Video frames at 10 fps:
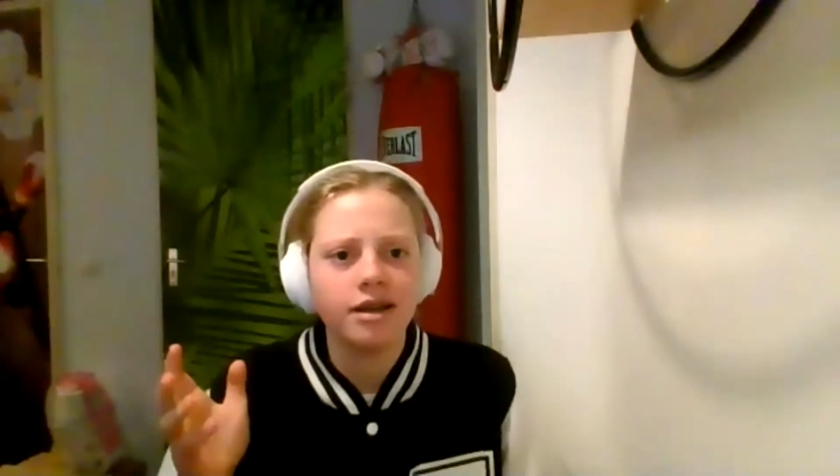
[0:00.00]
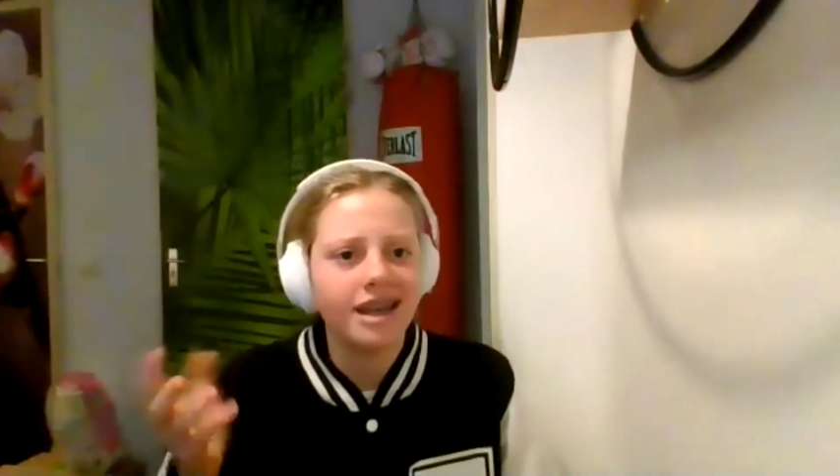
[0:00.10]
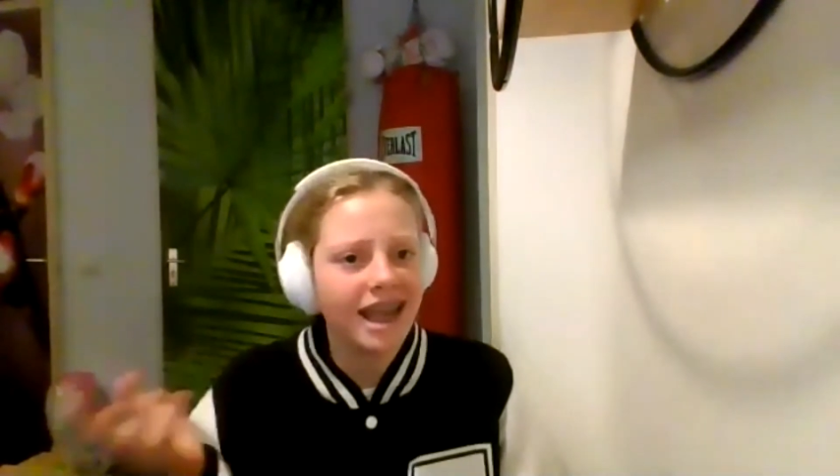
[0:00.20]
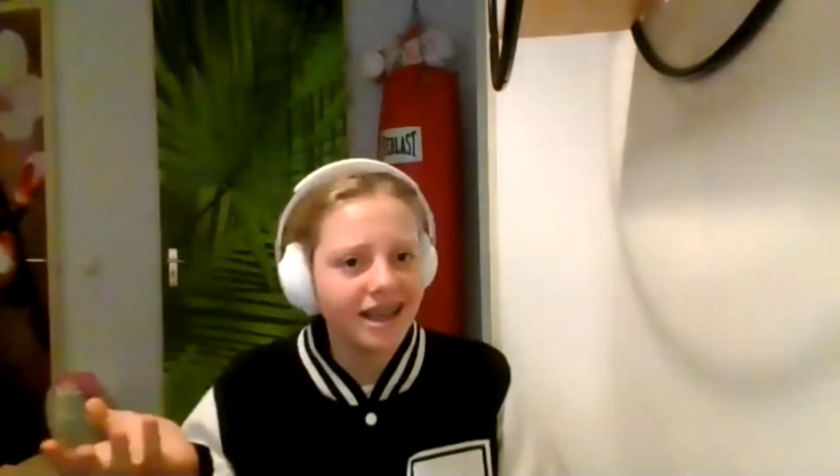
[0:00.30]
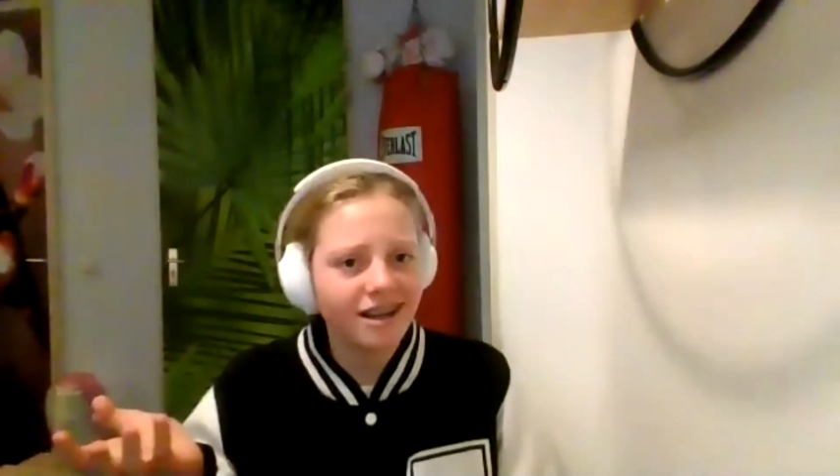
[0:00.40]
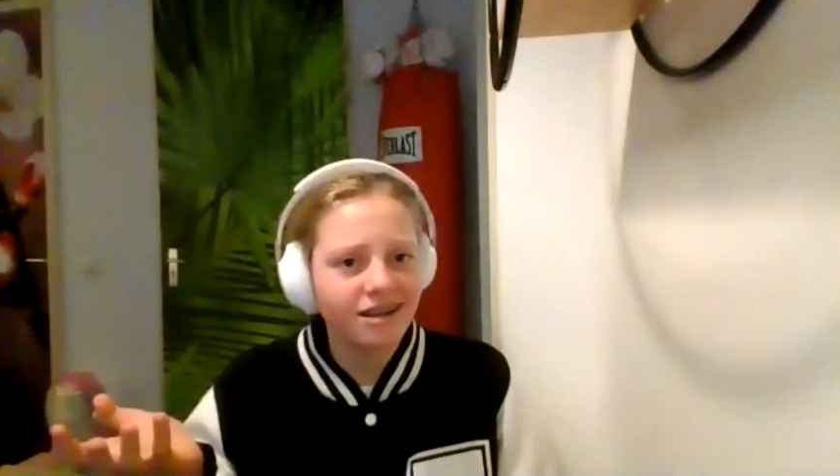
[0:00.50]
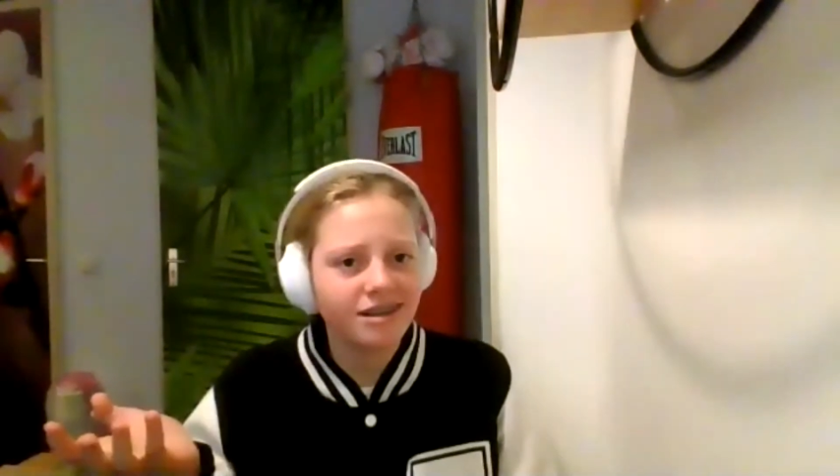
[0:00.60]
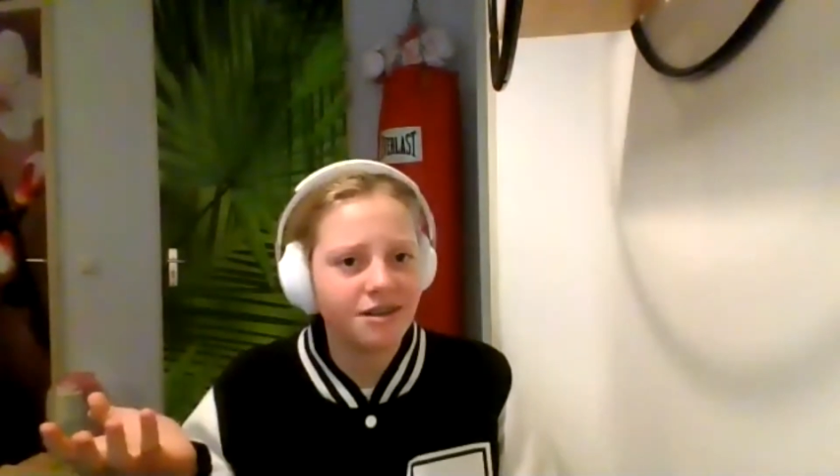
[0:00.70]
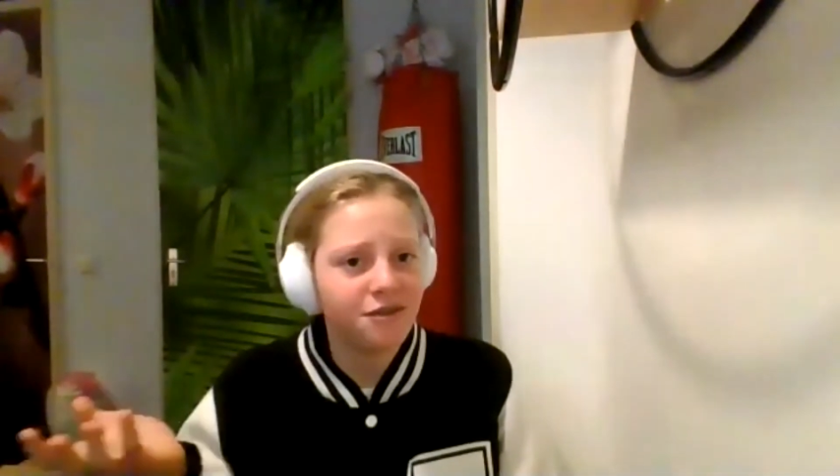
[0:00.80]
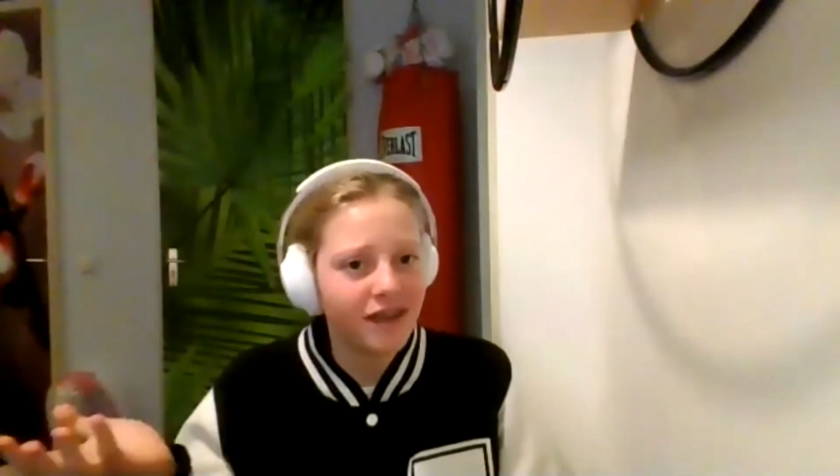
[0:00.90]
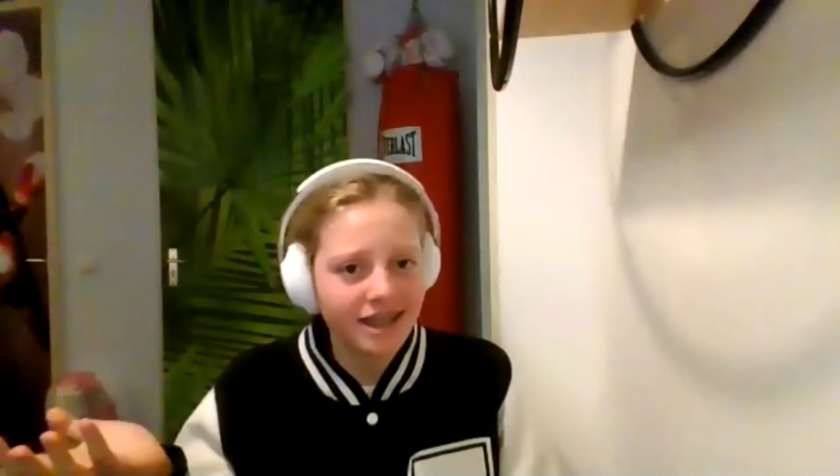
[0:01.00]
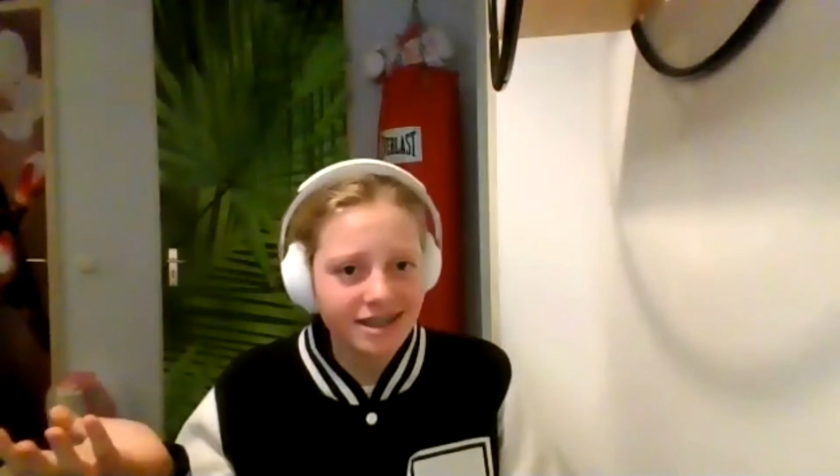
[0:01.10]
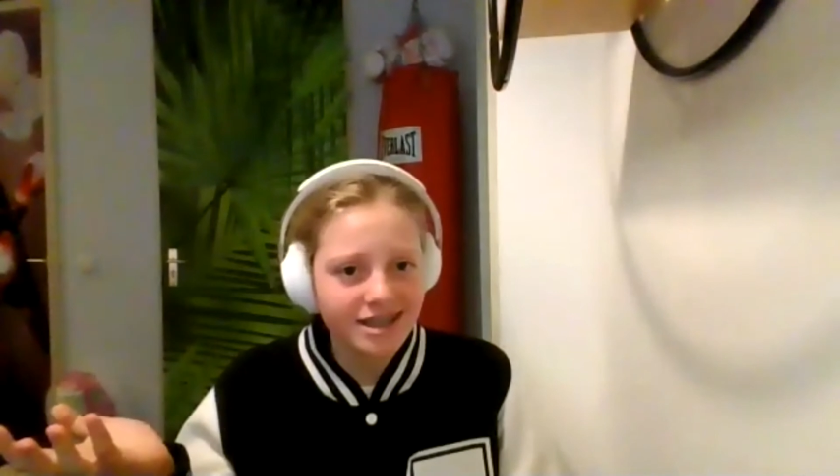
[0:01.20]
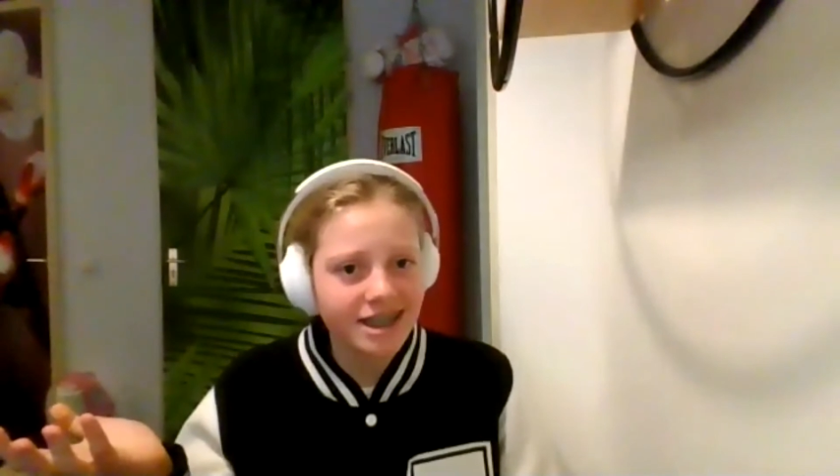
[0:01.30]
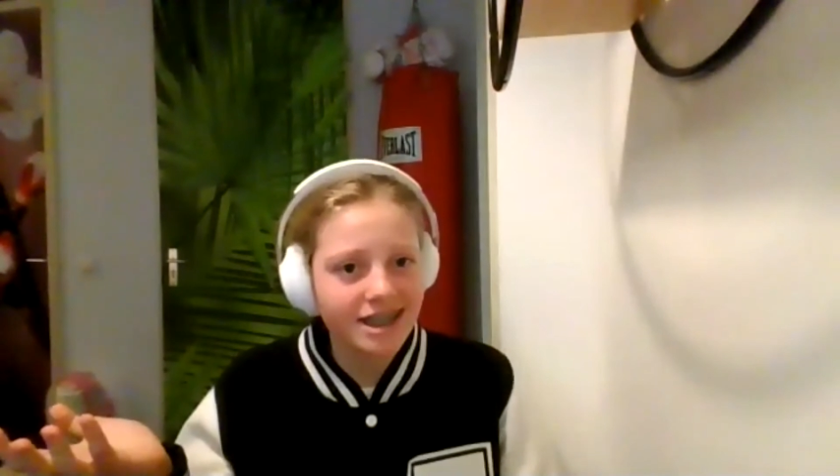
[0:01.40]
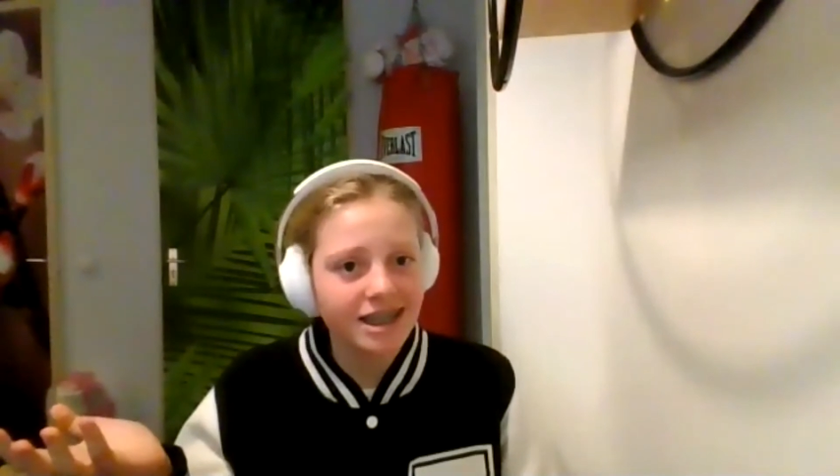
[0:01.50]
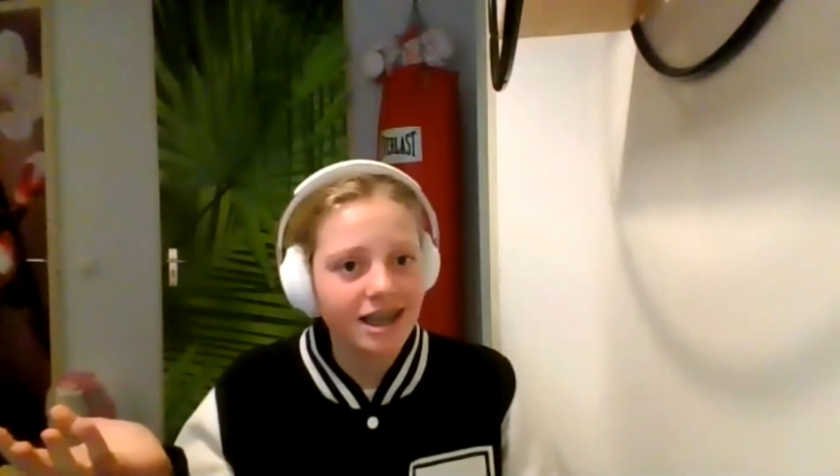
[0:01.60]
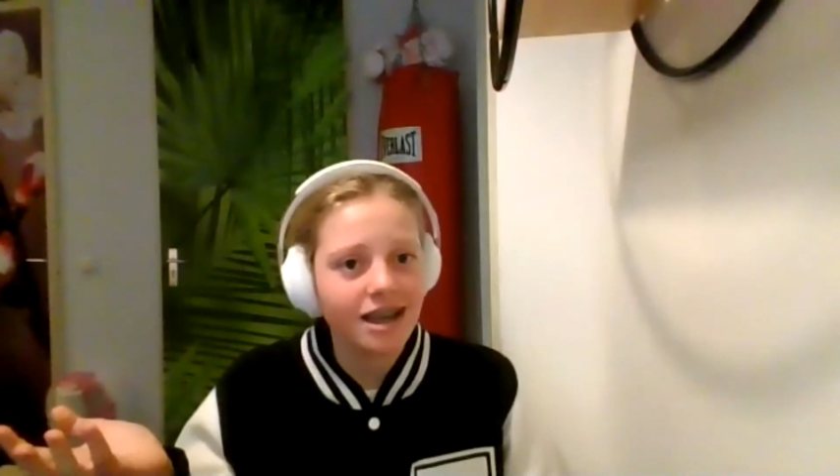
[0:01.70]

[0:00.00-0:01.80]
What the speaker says: leger, Defensie.